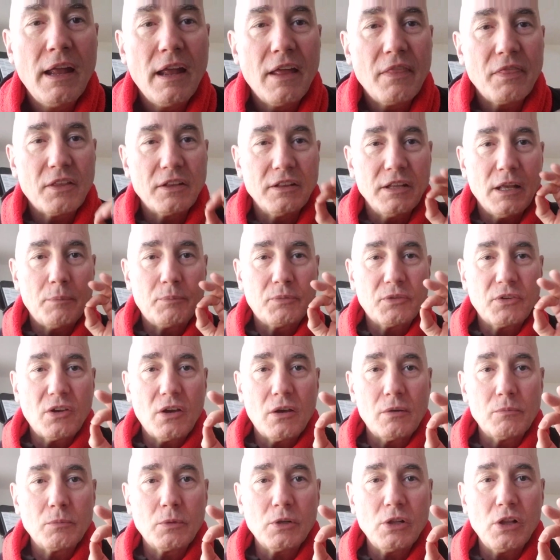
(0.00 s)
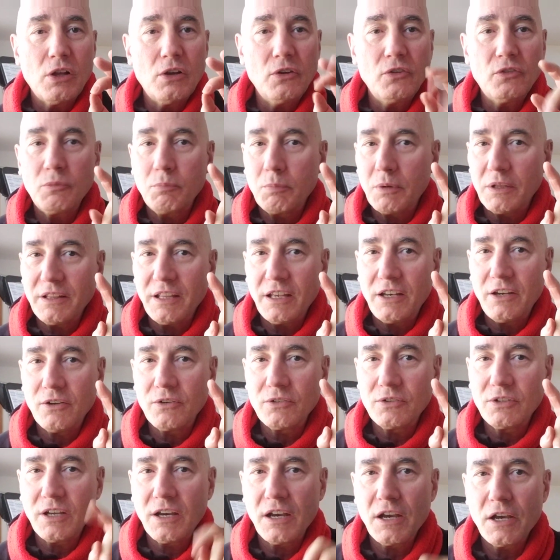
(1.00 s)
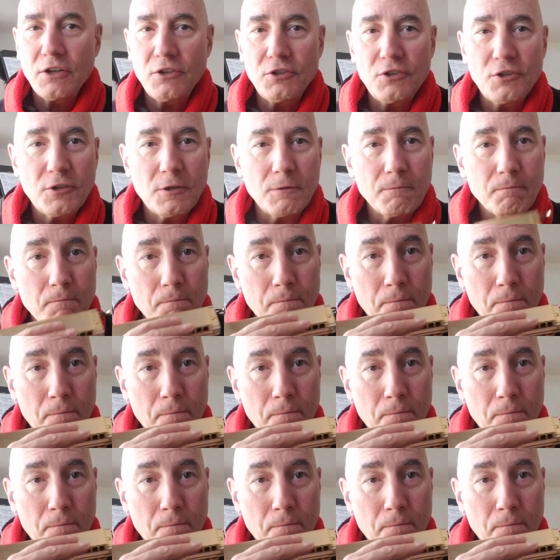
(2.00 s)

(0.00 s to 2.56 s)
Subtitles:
the lips come close, but they don't touch.